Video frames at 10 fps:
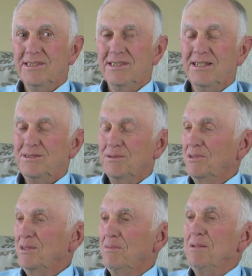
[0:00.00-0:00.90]
That's
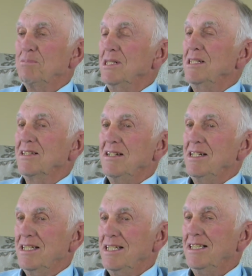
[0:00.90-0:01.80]
one of my brilliant
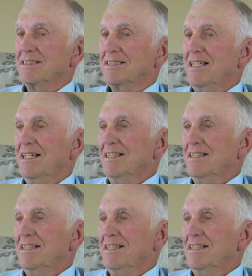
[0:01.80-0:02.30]
ideas.